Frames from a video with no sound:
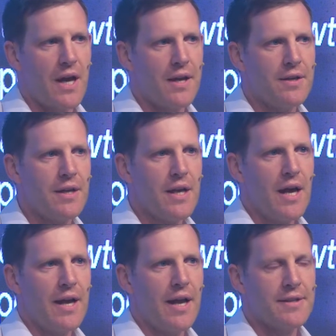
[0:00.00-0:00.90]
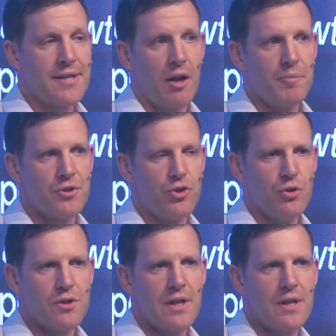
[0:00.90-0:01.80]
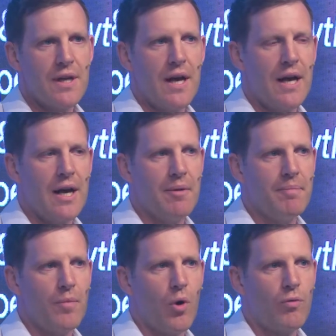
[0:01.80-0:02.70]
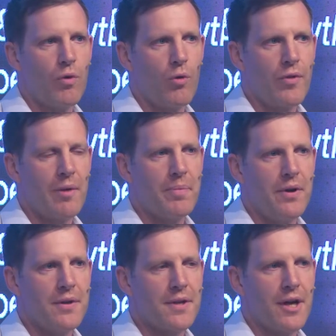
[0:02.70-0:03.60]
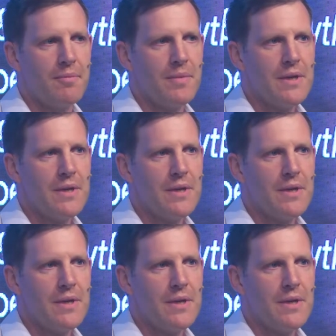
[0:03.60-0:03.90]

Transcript: And it has helped us hugely over that period of time.